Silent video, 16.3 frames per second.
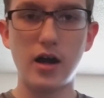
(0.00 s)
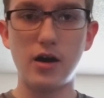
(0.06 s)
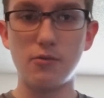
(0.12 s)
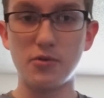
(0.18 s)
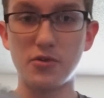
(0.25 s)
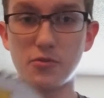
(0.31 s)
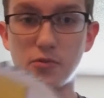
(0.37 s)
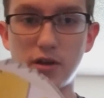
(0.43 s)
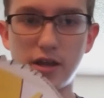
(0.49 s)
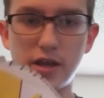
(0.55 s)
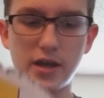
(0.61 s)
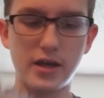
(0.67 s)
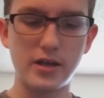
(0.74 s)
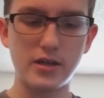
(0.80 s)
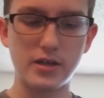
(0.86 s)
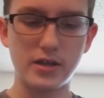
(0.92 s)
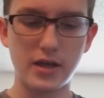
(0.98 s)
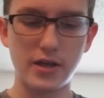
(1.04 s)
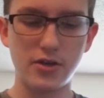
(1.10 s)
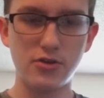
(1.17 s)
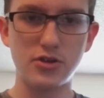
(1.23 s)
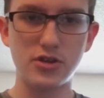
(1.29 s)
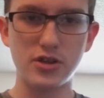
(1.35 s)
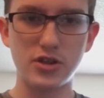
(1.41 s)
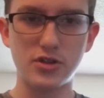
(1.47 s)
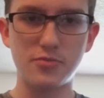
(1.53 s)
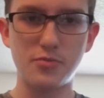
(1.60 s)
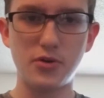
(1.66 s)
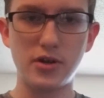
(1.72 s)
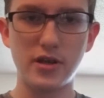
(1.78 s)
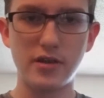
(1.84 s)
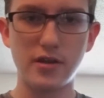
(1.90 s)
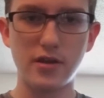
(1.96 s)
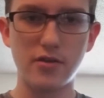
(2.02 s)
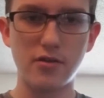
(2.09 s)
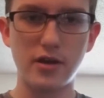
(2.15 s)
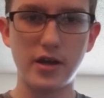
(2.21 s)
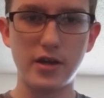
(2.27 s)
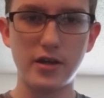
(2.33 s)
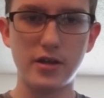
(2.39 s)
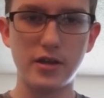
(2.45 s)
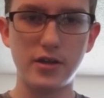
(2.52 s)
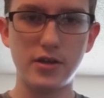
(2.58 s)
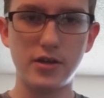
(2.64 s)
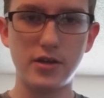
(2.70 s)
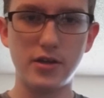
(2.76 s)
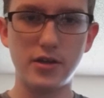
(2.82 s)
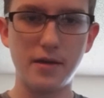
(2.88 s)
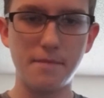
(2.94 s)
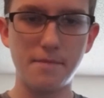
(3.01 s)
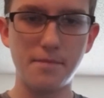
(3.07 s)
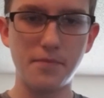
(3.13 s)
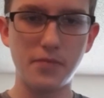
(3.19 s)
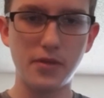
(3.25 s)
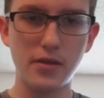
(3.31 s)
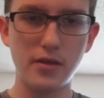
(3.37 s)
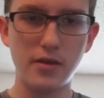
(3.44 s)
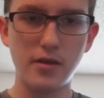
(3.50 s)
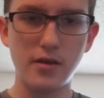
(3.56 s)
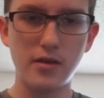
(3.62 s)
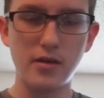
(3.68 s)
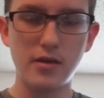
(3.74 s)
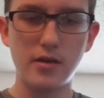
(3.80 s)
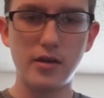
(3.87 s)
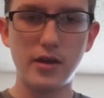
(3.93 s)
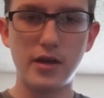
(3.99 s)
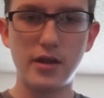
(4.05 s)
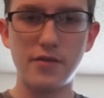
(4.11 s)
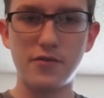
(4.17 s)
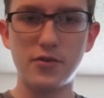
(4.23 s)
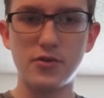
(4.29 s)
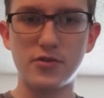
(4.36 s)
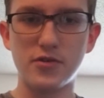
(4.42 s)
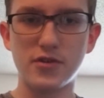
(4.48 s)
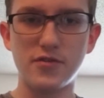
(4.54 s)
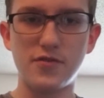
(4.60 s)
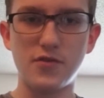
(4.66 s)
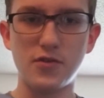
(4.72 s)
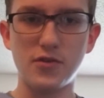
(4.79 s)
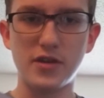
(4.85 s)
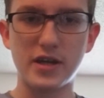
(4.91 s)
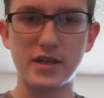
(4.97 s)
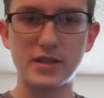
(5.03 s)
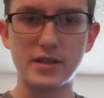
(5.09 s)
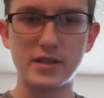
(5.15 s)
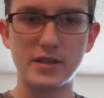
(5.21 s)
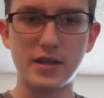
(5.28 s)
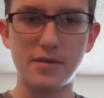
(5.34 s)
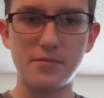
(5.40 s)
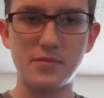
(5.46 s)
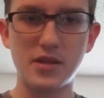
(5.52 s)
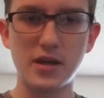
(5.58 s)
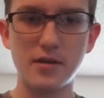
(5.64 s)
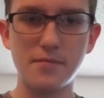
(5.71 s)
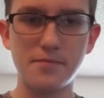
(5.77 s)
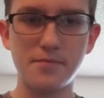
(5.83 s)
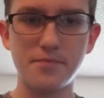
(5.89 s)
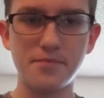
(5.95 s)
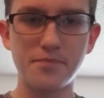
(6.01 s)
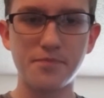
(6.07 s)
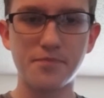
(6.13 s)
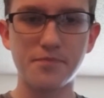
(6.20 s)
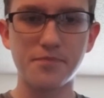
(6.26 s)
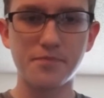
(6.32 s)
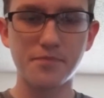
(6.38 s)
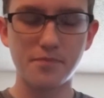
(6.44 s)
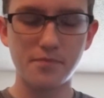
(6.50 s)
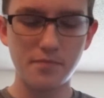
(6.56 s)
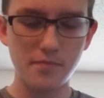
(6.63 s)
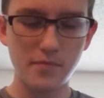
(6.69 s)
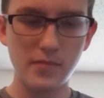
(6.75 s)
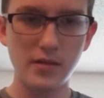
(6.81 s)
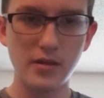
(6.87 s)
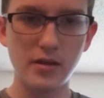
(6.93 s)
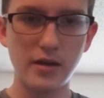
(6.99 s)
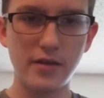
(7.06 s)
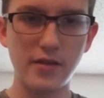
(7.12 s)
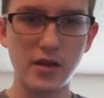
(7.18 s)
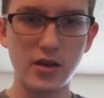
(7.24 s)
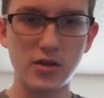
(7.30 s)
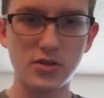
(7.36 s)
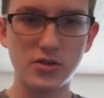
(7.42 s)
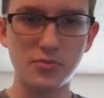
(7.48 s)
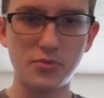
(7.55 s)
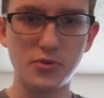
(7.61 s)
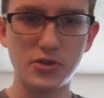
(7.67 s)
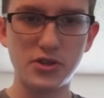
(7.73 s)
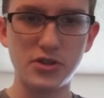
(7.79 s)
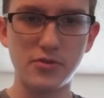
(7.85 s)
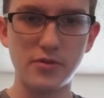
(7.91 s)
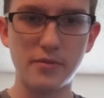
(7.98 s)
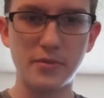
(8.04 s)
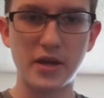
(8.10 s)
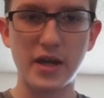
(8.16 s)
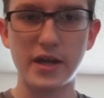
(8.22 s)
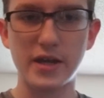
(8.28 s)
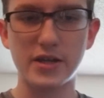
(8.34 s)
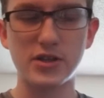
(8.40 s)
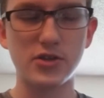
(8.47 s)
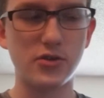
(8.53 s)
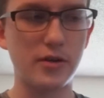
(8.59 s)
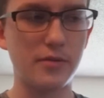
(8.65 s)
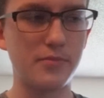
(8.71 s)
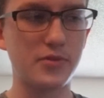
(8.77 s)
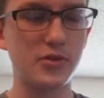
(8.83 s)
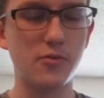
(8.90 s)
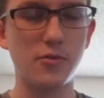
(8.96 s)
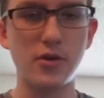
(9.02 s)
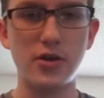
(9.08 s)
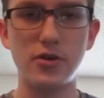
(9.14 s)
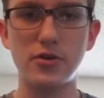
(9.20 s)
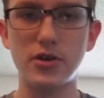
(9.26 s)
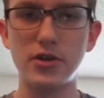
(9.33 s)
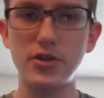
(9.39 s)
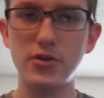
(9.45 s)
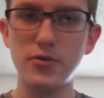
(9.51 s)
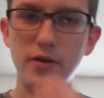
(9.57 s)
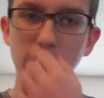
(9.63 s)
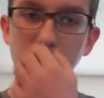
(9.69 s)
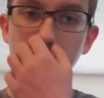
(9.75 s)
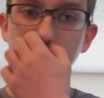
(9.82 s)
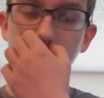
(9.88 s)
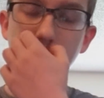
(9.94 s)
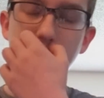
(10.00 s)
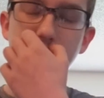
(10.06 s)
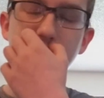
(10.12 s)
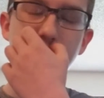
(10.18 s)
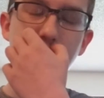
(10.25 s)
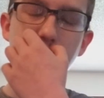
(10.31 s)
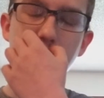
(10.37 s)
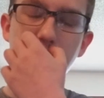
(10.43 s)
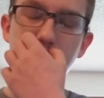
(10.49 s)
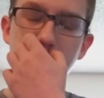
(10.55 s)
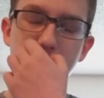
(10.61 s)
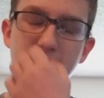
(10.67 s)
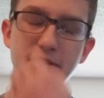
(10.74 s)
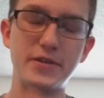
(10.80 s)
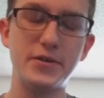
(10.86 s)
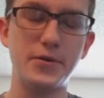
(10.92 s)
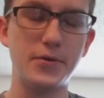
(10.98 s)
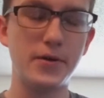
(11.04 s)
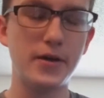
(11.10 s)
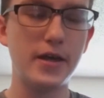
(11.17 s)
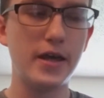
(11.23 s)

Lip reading: with one hand, I usually just put it in the other hand and do that. And if you're using the full deck, it's the same thing. And that also puts you in mechanics grip, so where you can do anything else that you're going to do.